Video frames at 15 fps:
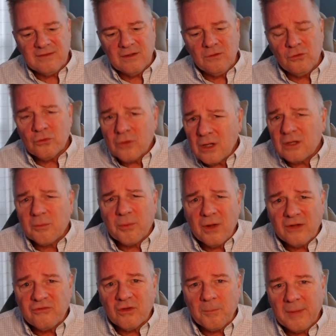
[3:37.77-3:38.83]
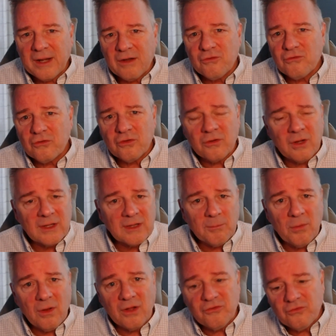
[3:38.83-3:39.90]
You're not the project manager, you're not the
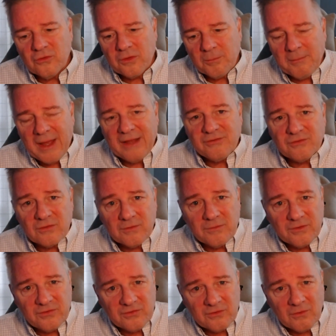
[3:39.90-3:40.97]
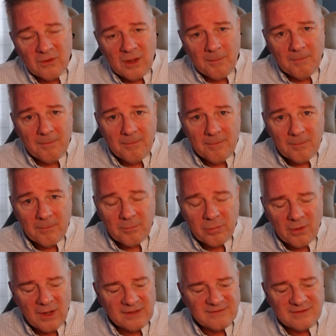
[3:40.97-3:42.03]
boss, you're the master of the Scrum
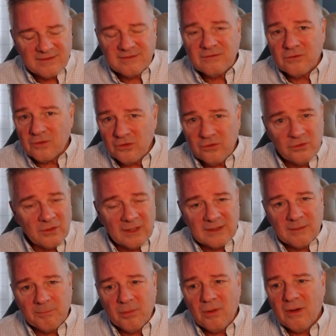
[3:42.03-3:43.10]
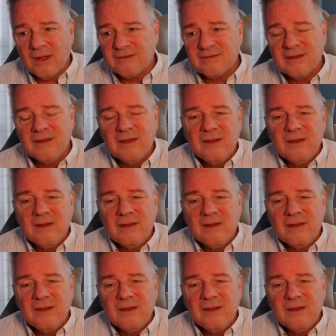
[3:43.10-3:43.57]
process, you're not the boss.